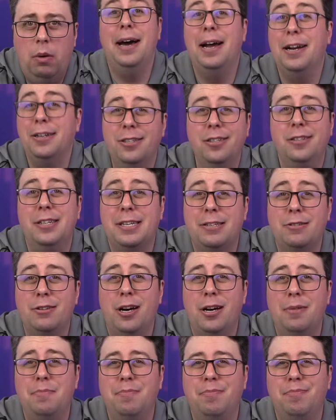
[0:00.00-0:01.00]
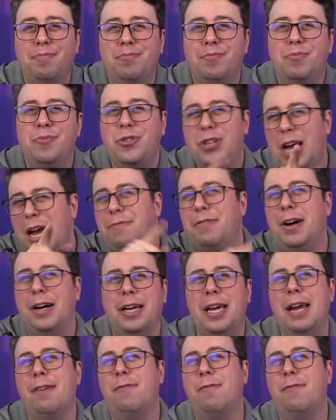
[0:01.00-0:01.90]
And until next time, stay funky,